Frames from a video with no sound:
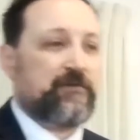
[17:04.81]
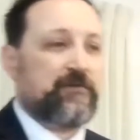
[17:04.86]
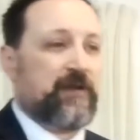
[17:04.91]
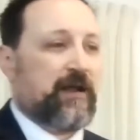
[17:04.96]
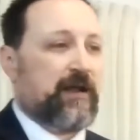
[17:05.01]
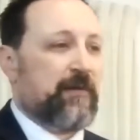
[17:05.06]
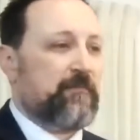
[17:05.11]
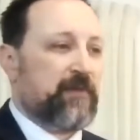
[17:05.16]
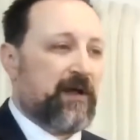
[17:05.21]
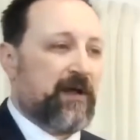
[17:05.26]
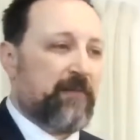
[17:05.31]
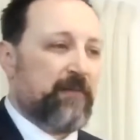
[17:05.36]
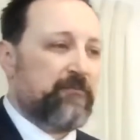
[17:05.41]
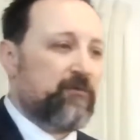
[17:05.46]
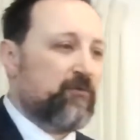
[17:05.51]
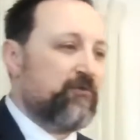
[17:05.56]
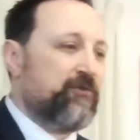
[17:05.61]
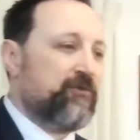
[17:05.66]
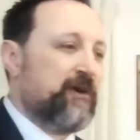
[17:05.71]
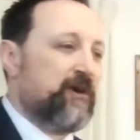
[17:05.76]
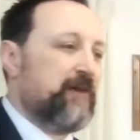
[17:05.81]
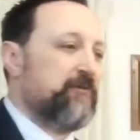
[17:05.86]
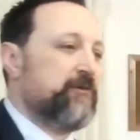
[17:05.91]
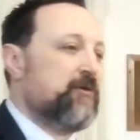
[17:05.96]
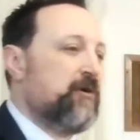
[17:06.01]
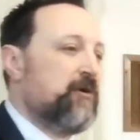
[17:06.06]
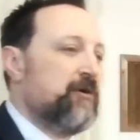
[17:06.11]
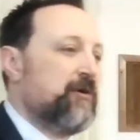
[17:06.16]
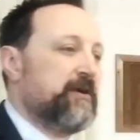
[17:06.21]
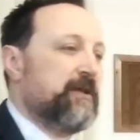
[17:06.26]
I'm going to try real
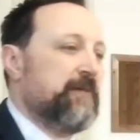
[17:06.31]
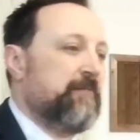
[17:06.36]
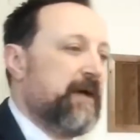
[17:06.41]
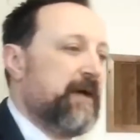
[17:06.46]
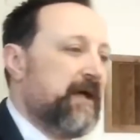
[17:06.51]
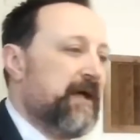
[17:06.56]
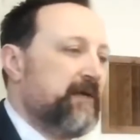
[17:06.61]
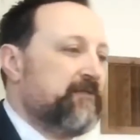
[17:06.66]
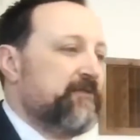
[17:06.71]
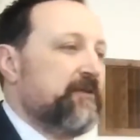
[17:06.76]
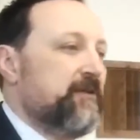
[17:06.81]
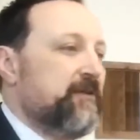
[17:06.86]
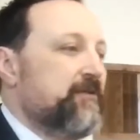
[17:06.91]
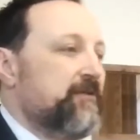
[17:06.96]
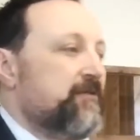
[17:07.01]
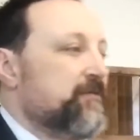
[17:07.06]
hard to get past this.